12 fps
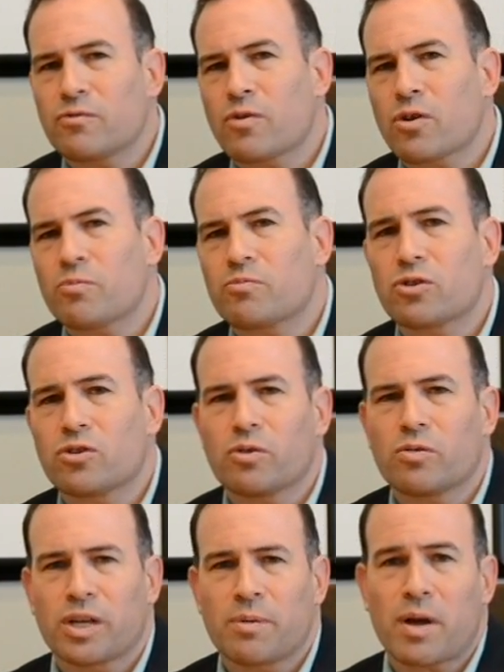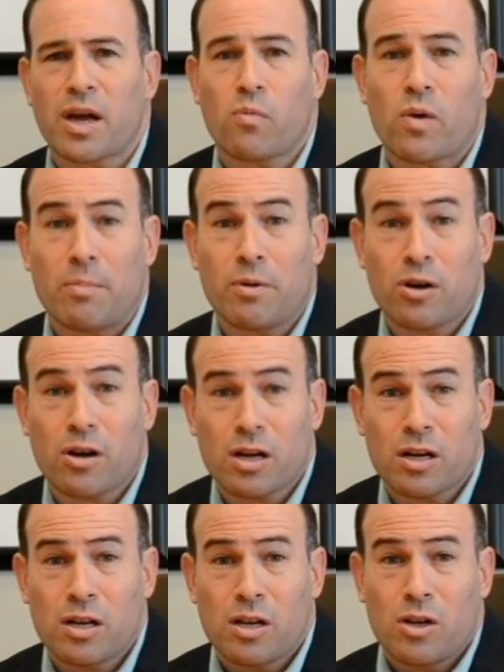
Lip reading: firms are doing by webinar,